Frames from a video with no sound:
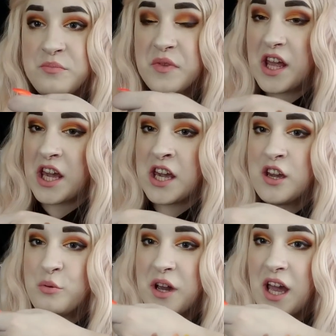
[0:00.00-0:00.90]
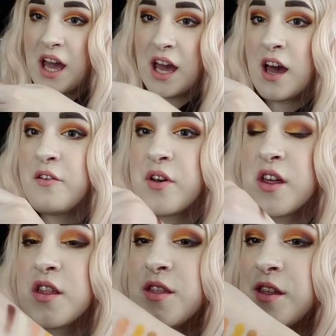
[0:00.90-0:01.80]
here we have
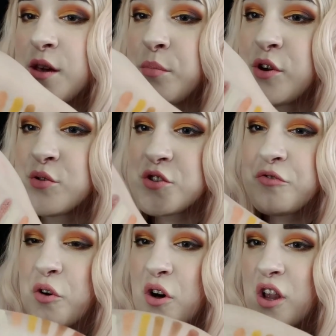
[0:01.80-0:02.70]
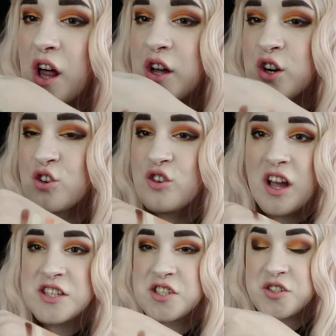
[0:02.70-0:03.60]
the beautiful
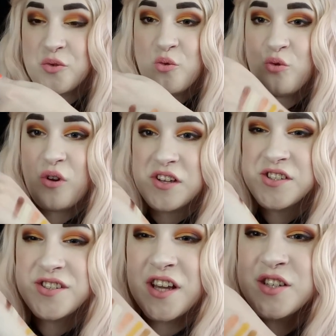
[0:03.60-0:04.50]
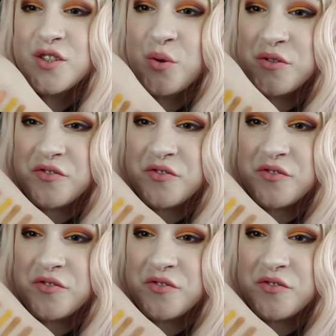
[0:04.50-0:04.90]
rustic sort of